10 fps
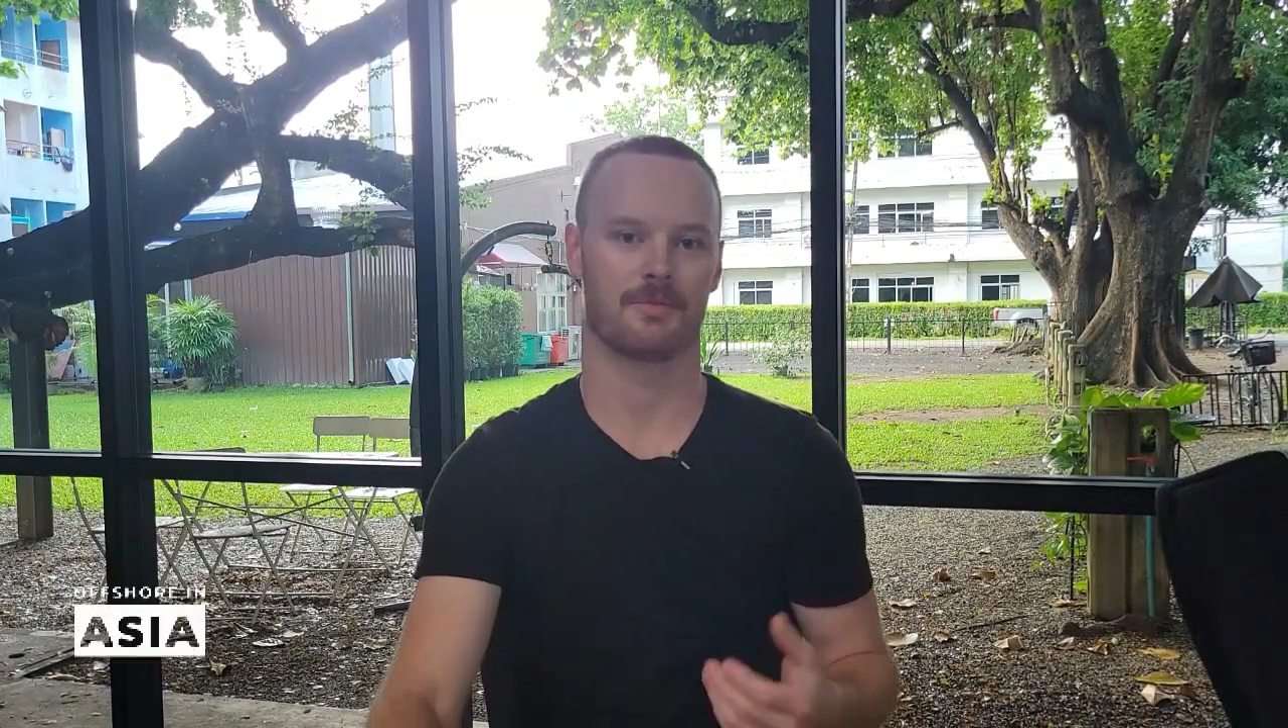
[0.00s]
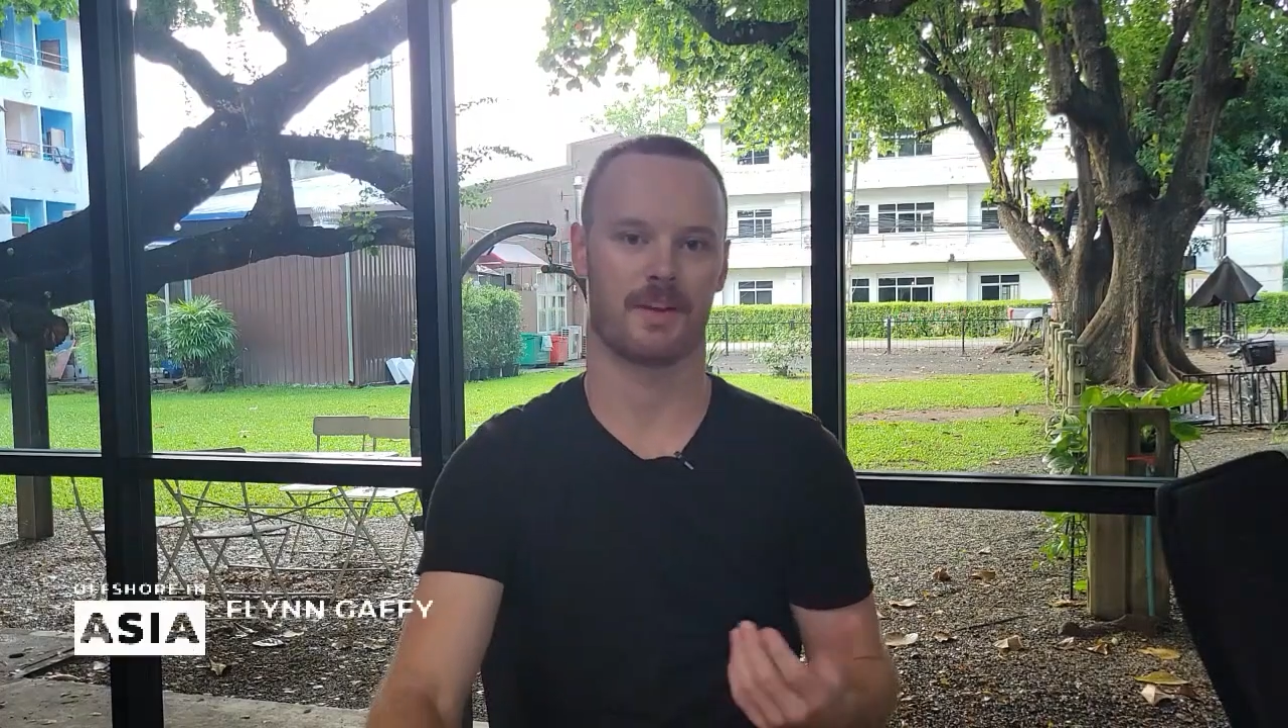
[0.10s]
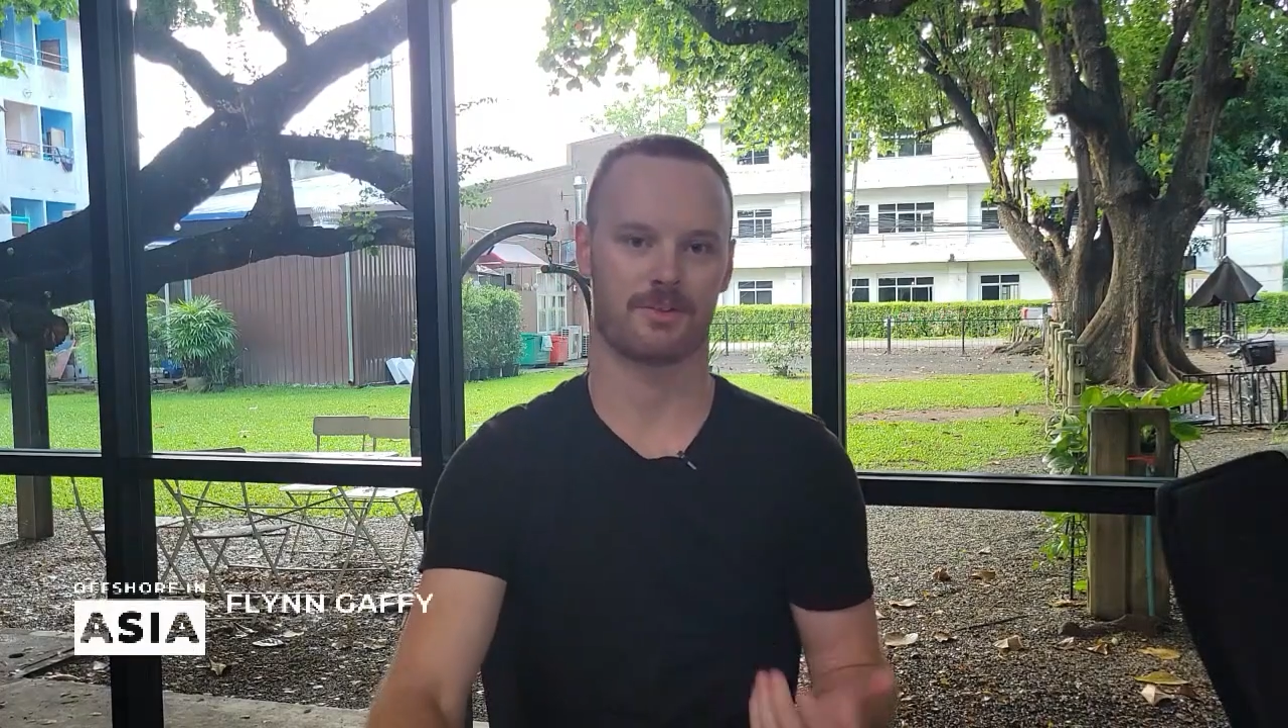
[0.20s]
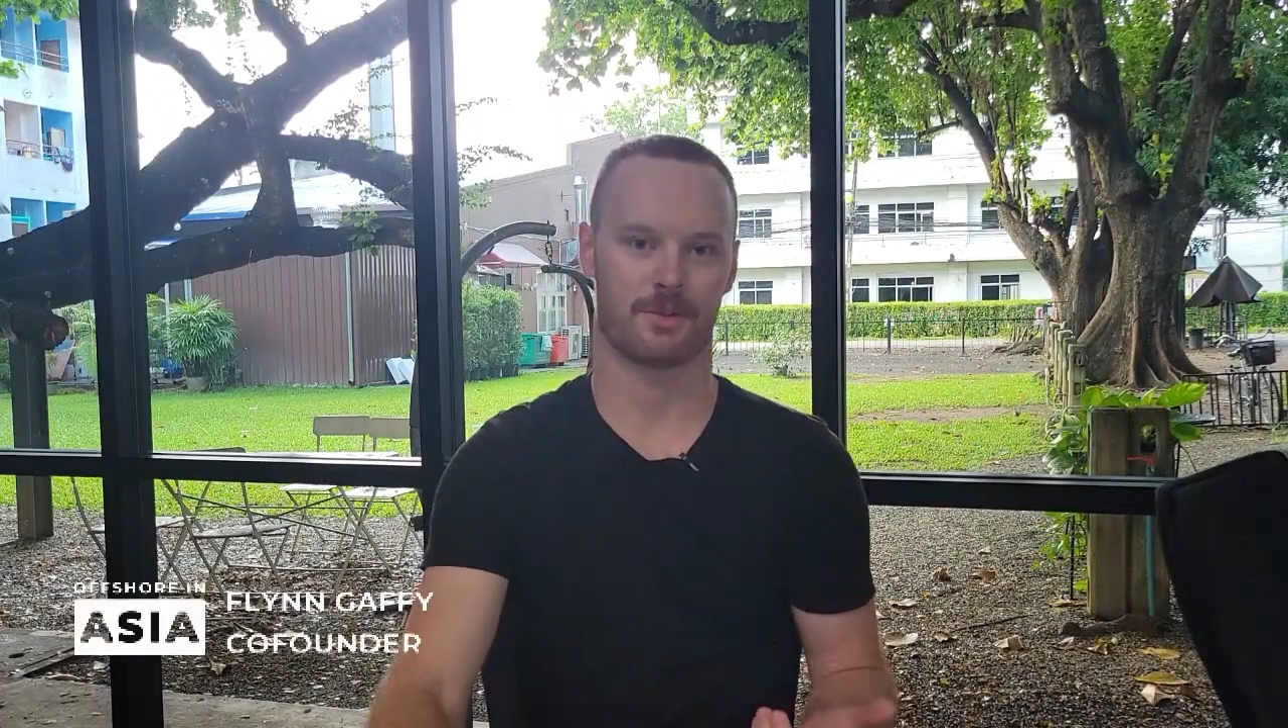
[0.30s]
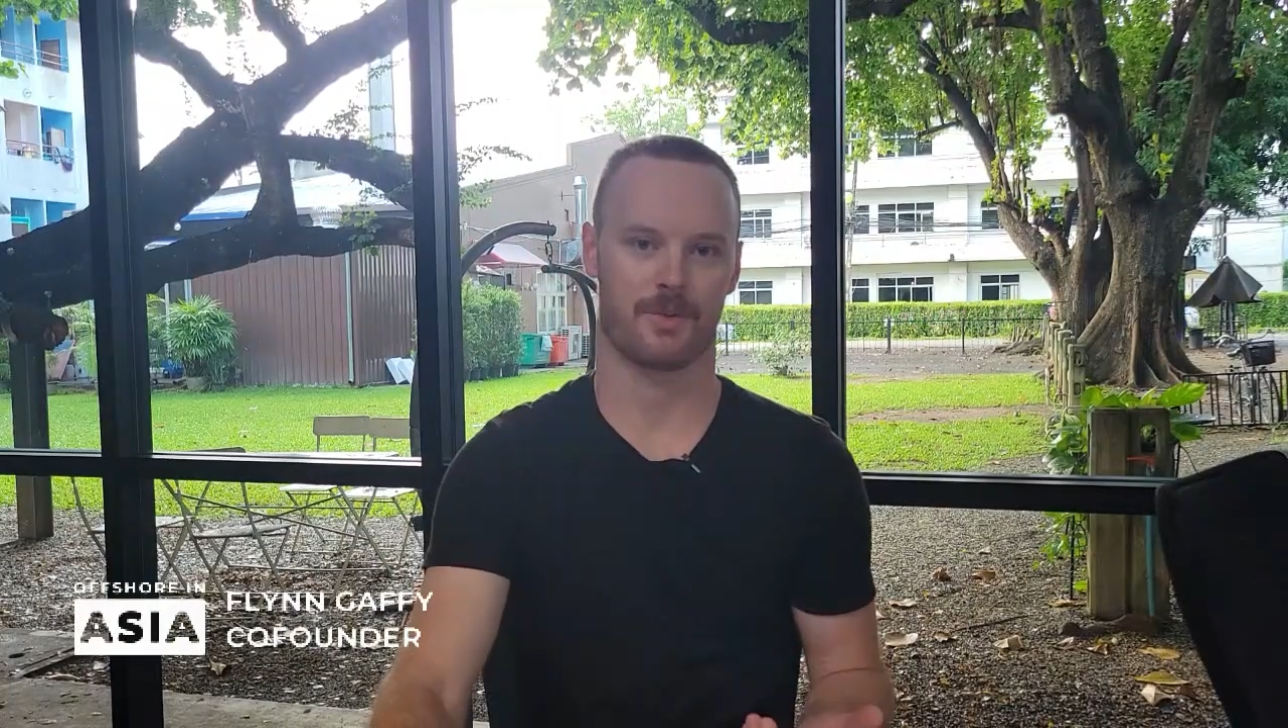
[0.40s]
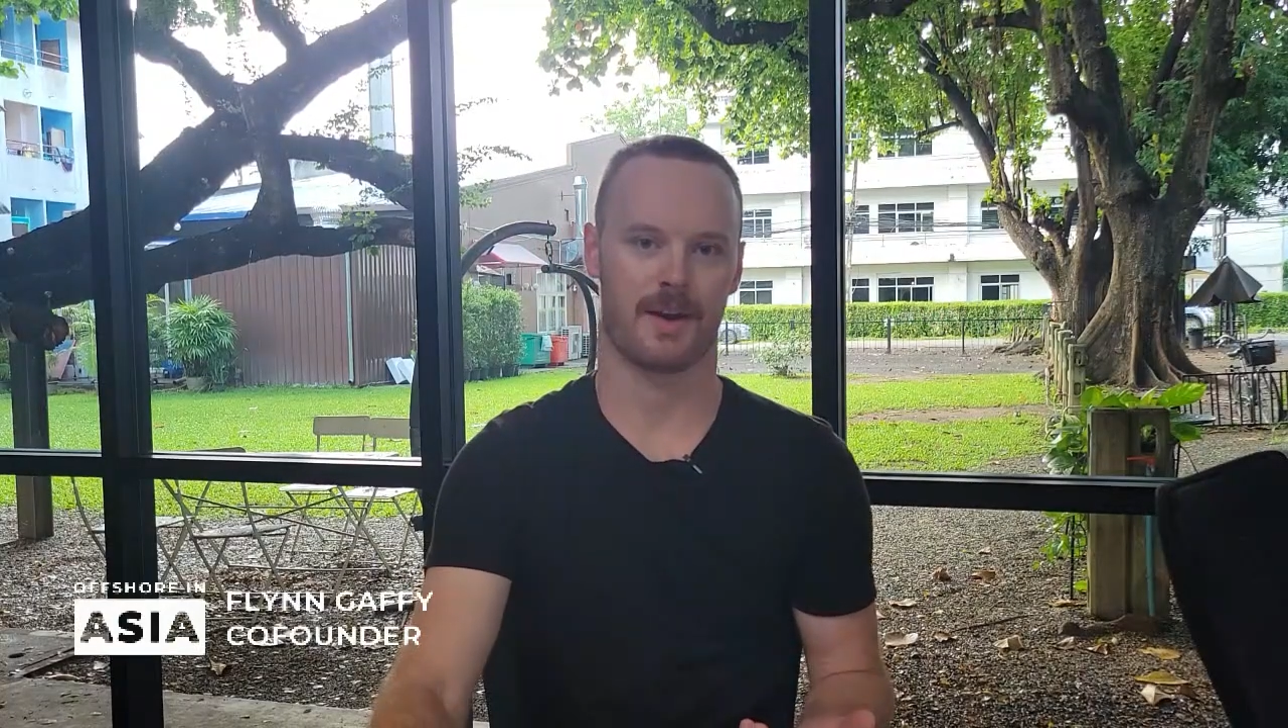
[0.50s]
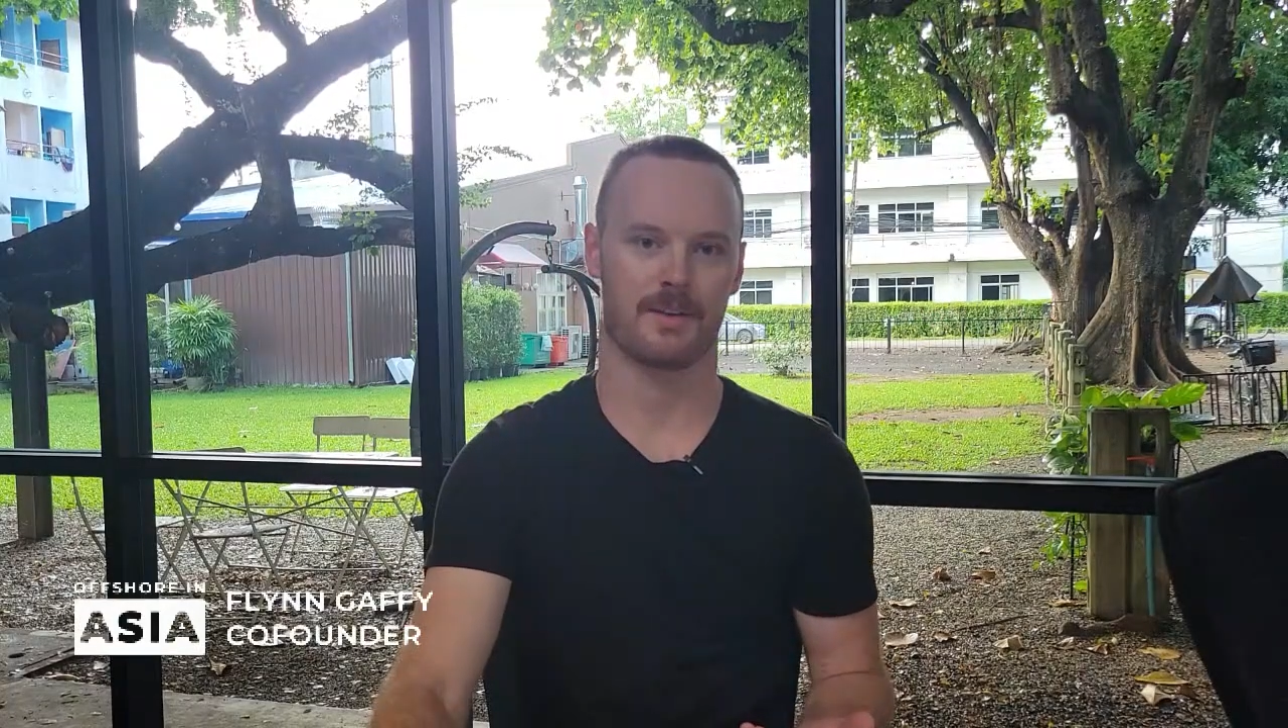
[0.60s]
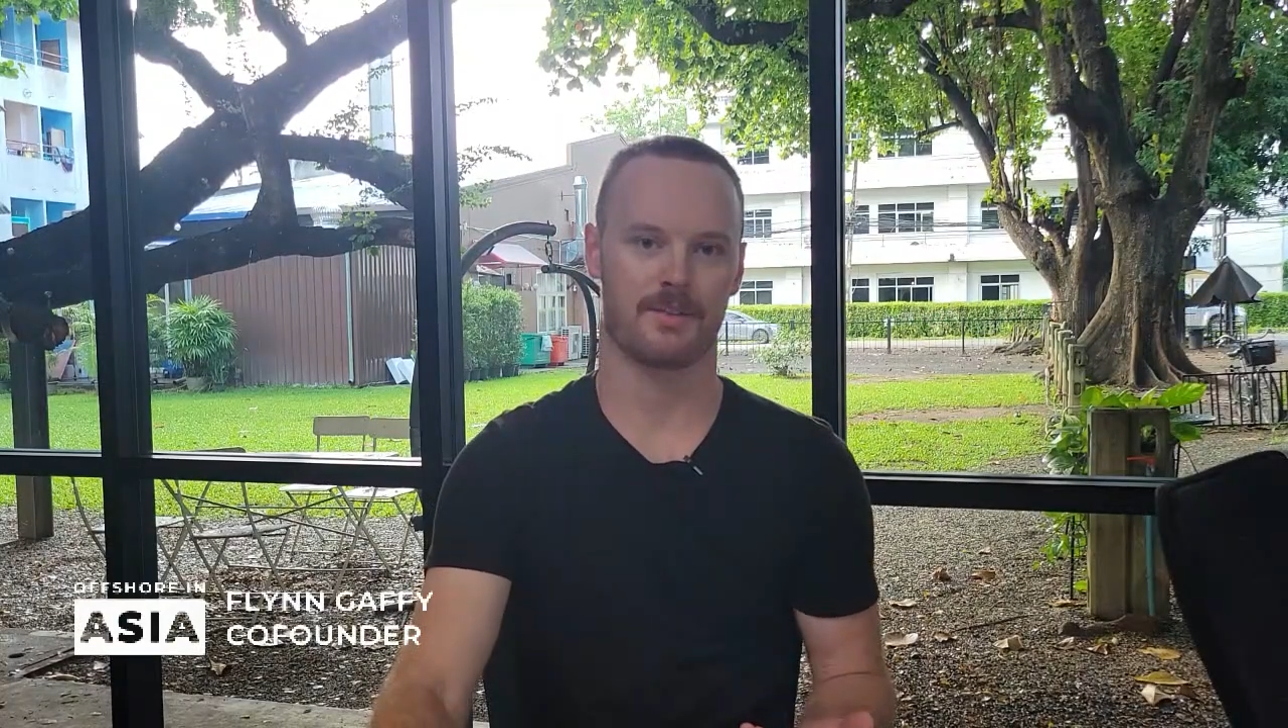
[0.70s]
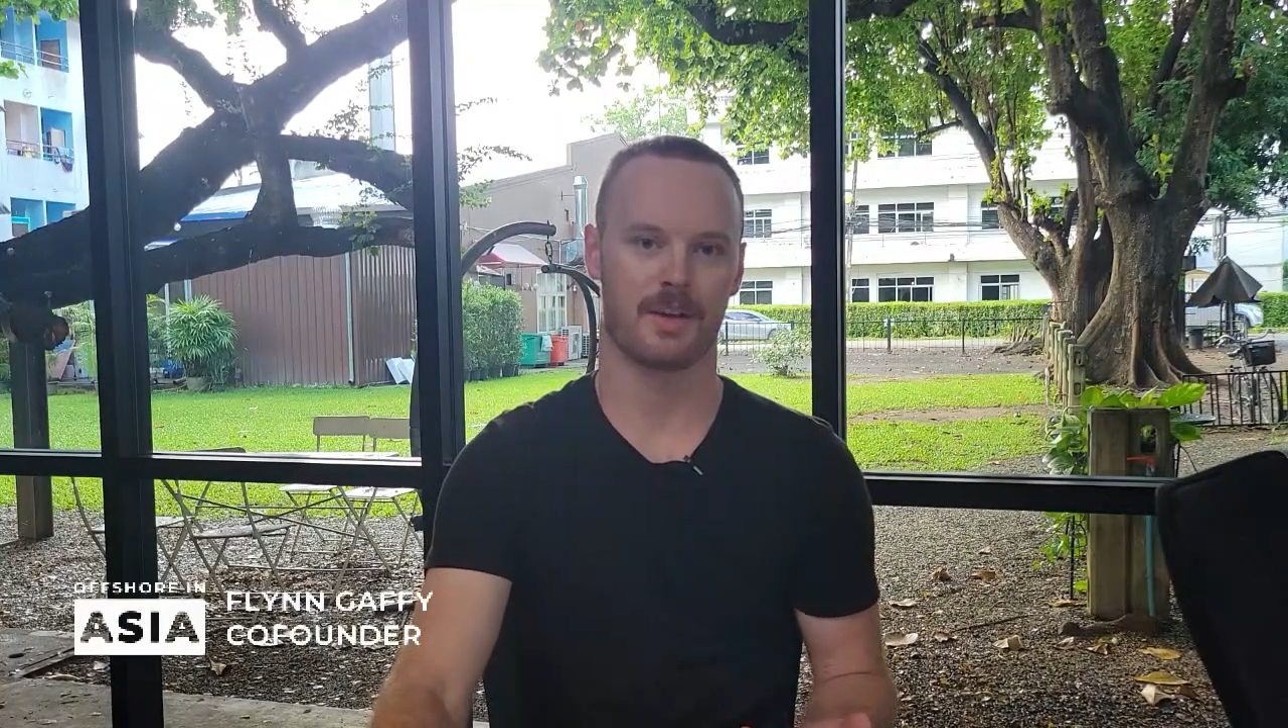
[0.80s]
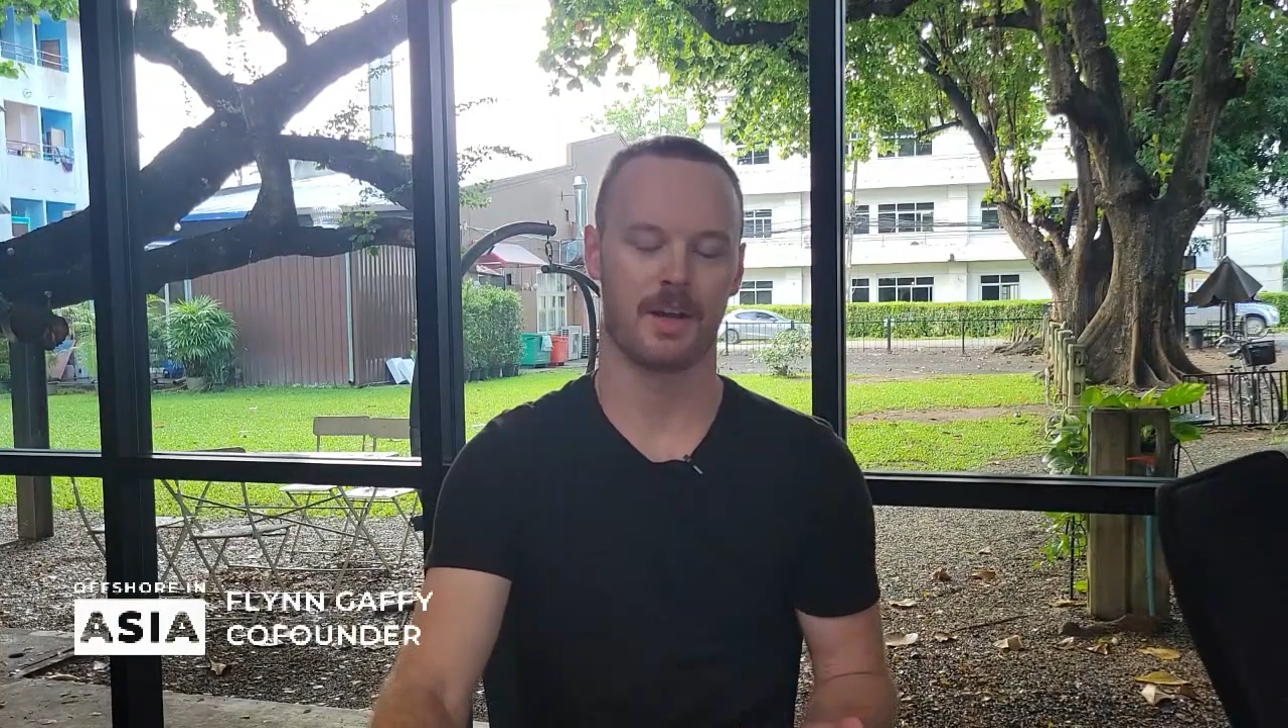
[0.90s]
invest
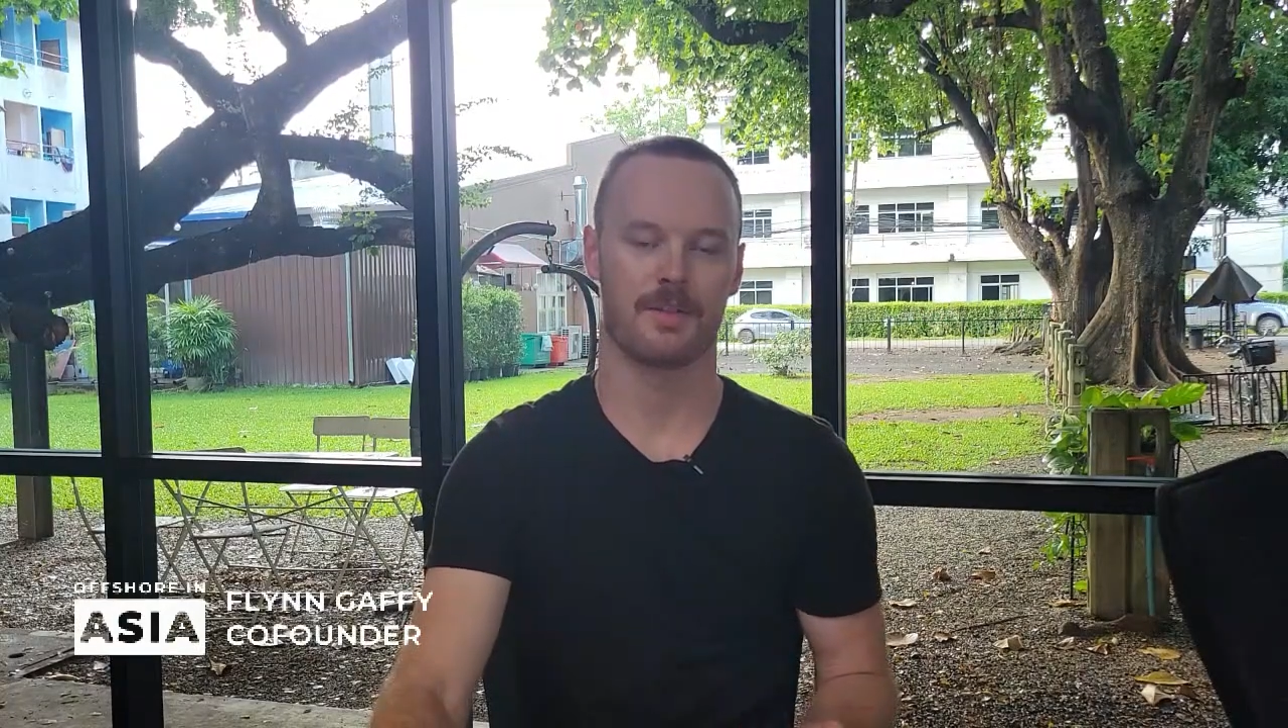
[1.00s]
around,